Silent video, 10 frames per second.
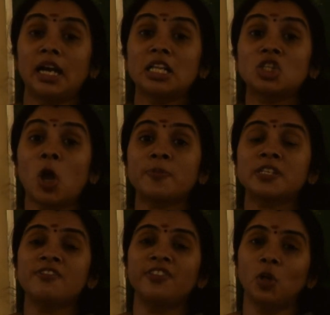
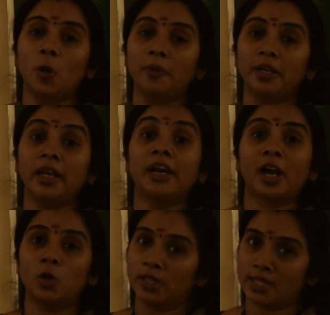adsorption phenomenon
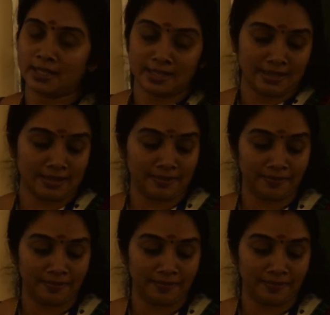around us.